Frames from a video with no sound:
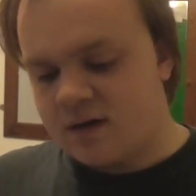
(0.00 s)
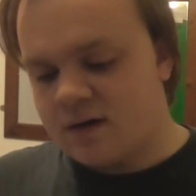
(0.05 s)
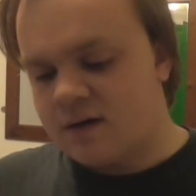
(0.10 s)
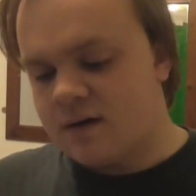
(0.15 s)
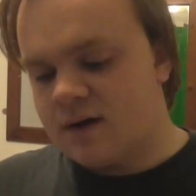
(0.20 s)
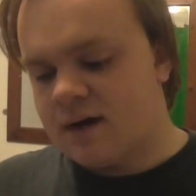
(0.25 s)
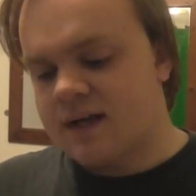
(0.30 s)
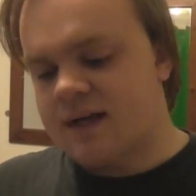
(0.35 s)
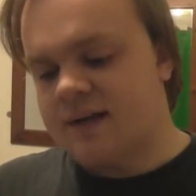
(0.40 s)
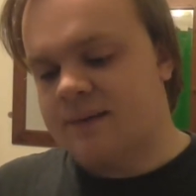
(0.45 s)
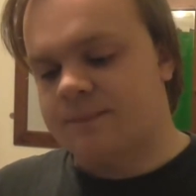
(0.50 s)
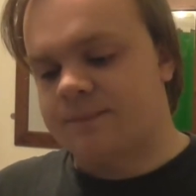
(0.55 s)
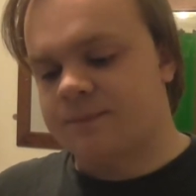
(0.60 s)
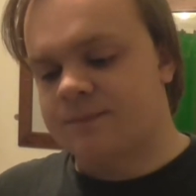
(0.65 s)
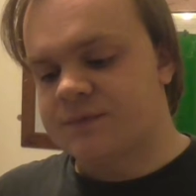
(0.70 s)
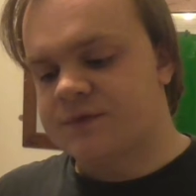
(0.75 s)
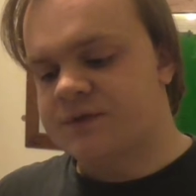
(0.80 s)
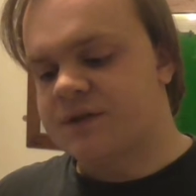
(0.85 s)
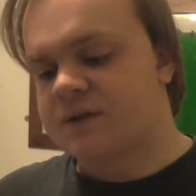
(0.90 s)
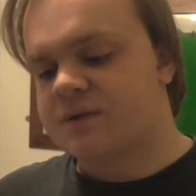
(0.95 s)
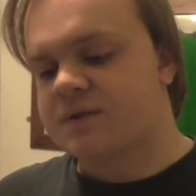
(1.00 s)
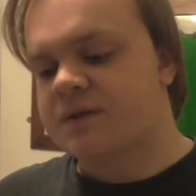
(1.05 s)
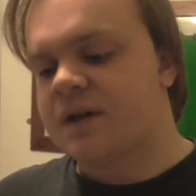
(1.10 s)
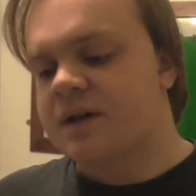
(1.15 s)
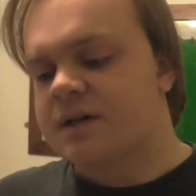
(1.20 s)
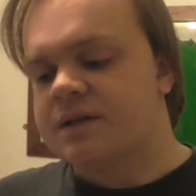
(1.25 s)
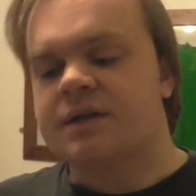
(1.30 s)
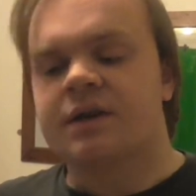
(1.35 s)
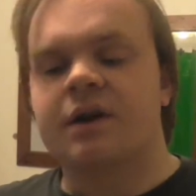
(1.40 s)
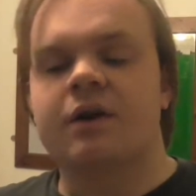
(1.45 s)
Alright then, so
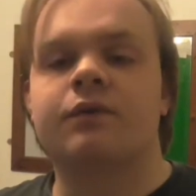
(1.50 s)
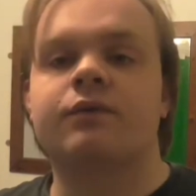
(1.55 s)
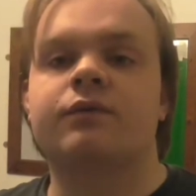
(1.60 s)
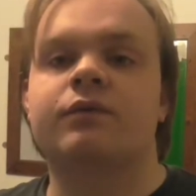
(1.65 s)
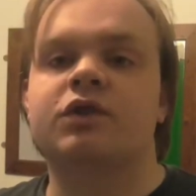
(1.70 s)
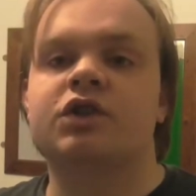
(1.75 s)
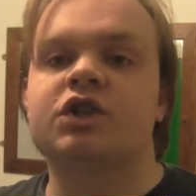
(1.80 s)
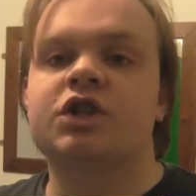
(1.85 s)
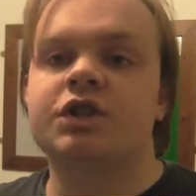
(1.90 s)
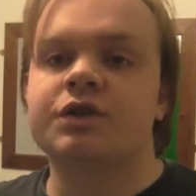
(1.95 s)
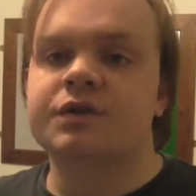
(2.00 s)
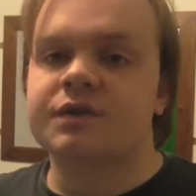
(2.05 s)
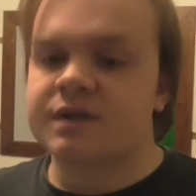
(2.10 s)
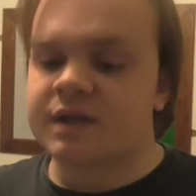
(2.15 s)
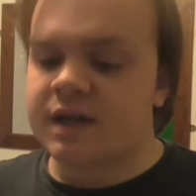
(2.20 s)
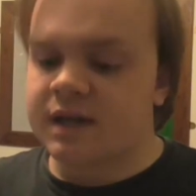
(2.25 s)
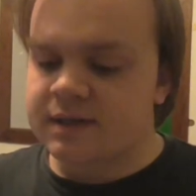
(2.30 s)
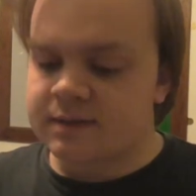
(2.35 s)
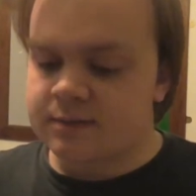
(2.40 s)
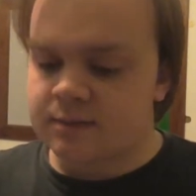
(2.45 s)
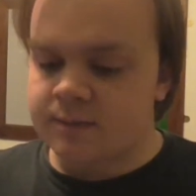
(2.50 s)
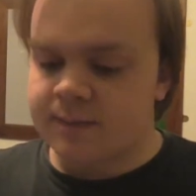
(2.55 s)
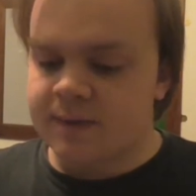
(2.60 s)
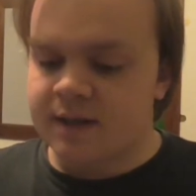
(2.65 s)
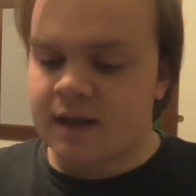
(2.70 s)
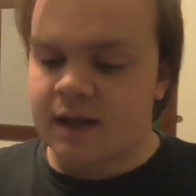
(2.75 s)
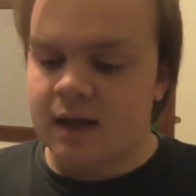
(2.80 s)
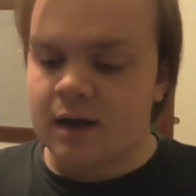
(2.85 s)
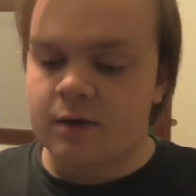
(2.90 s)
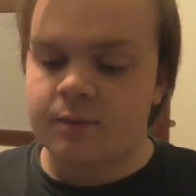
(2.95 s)
starting off for Tuesdays will be
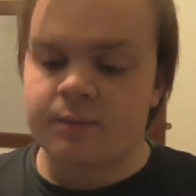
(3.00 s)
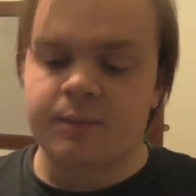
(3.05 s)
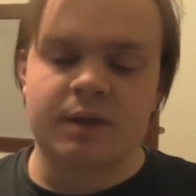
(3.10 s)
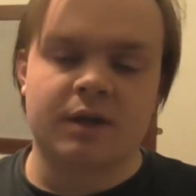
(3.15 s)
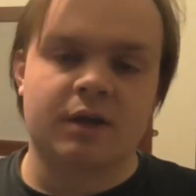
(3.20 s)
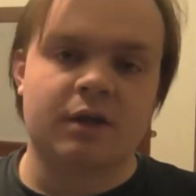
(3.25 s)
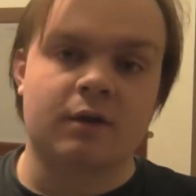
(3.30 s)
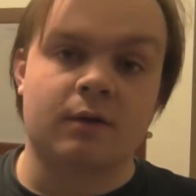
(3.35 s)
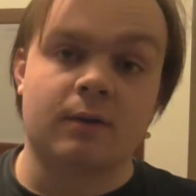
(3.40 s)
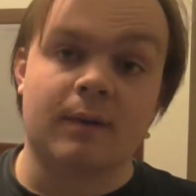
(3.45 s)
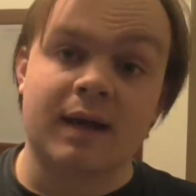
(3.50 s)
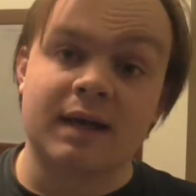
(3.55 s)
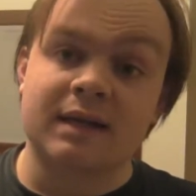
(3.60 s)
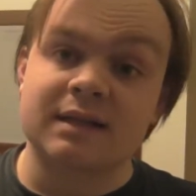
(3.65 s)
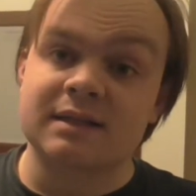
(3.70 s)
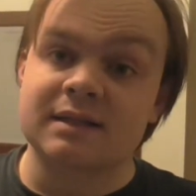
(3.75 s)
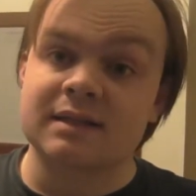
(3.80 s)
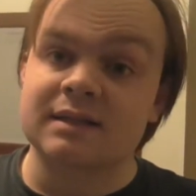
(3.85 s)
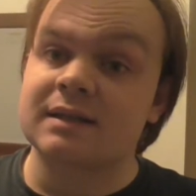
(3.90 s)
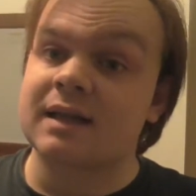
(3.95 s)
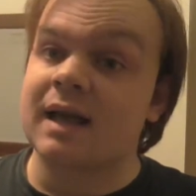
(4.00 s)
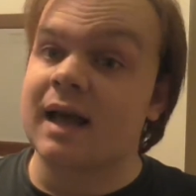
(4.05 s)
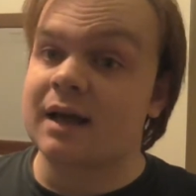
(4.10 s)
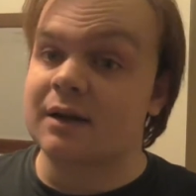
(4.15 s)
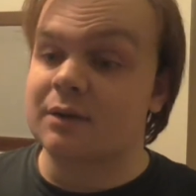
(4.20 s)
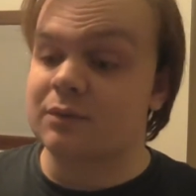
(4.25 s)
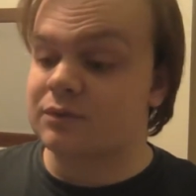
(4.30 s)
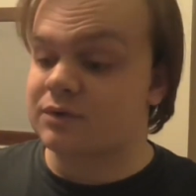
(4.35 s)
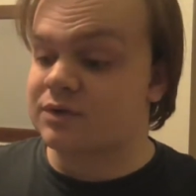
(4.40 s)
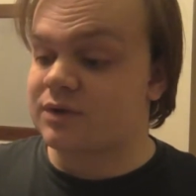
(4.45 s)
the L P Q X's
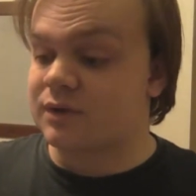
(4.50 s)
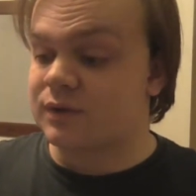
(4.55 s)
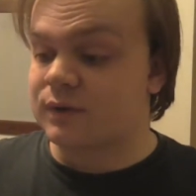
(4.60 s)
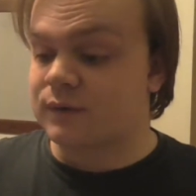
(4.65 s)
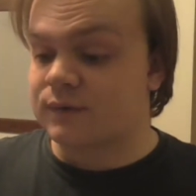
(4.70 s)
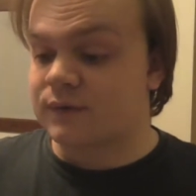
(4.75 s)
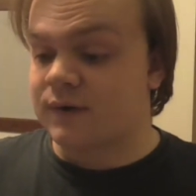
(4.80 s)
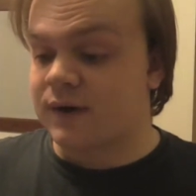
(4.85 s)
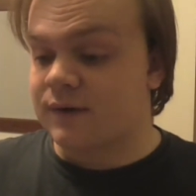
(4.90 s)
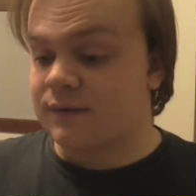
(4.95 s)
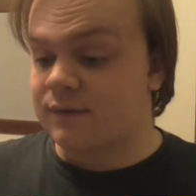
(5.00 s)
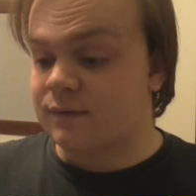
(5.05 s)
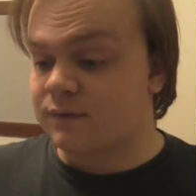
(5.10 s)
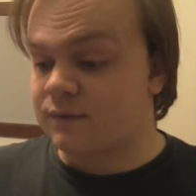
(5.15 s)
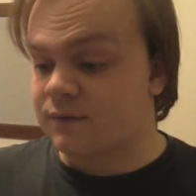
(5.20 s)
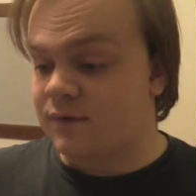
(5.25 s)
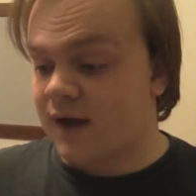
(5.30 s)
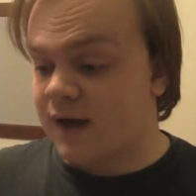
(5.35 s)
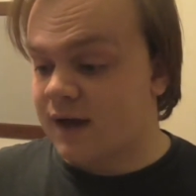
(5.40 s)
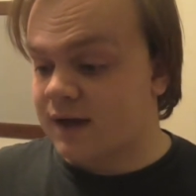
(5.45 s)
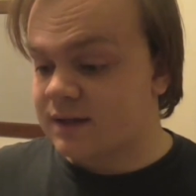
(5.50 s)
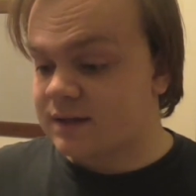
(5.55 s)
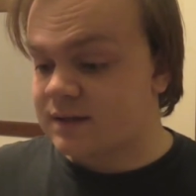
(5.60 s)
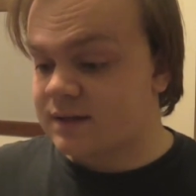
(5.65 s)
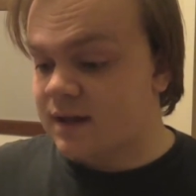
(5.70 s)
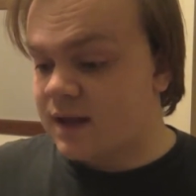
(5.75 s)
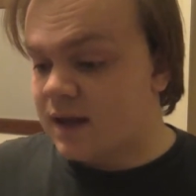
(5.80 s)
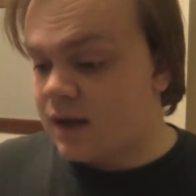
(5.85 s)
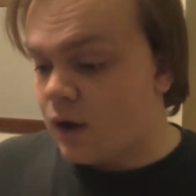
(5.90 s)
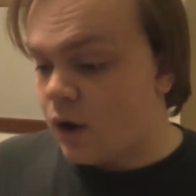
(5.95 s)
and also the five facts.